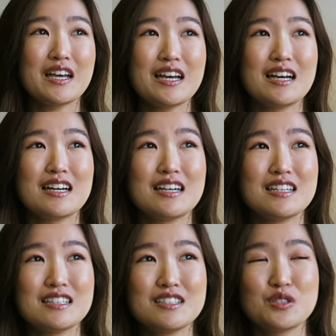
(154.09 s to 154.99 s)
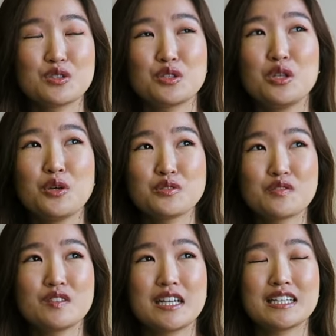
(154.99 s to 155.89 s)
and there's loads
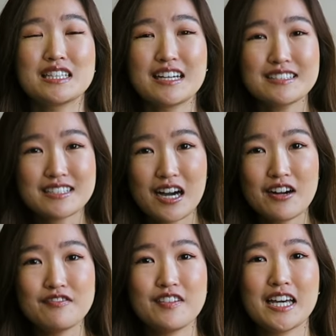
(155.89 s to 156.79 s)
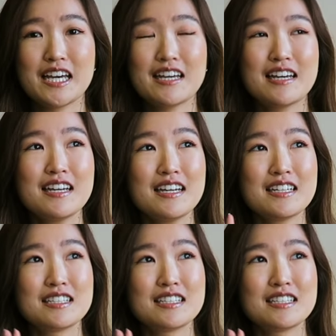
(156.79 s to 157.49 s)
of like nice cafe,